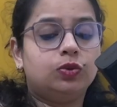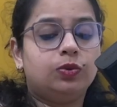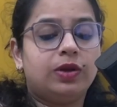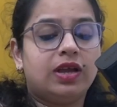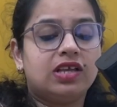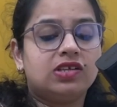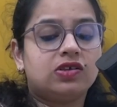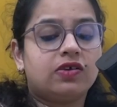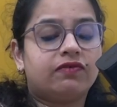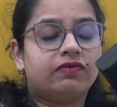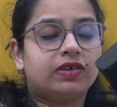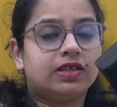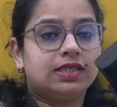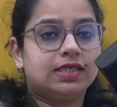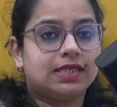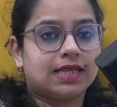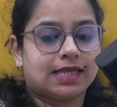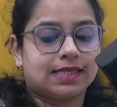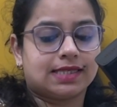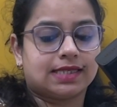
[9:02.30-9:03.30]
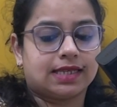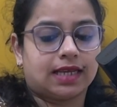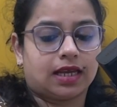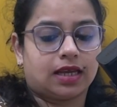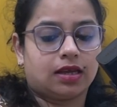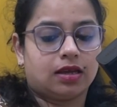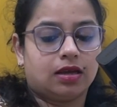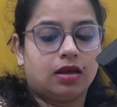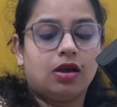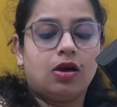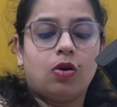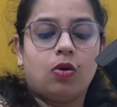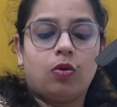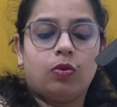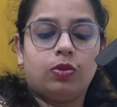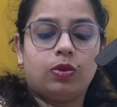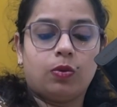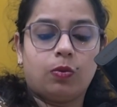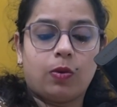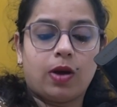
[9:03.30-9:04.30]
ways of contesting,
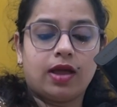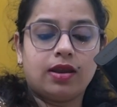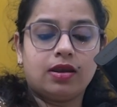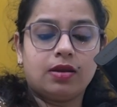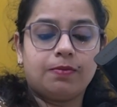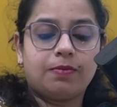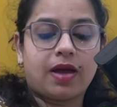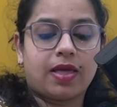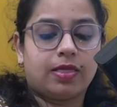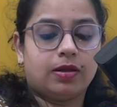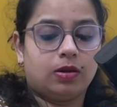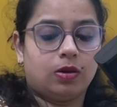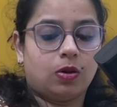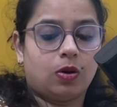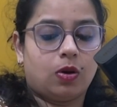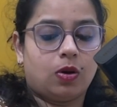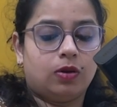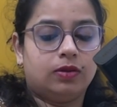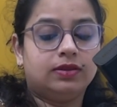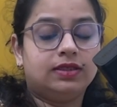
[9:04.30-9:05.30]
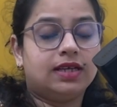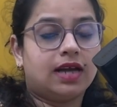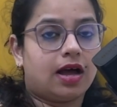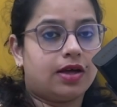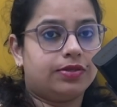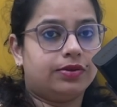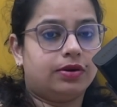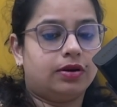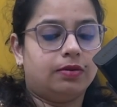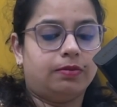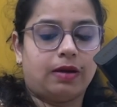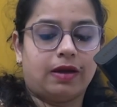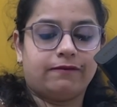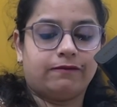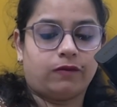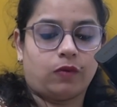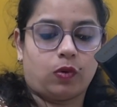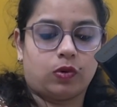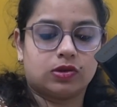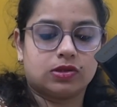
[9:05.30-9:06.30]
the one by the law, the other by
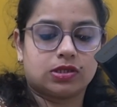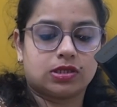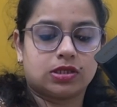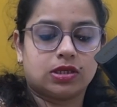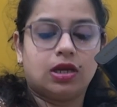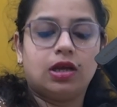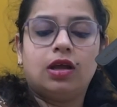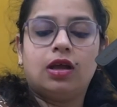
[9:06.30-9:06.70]
force.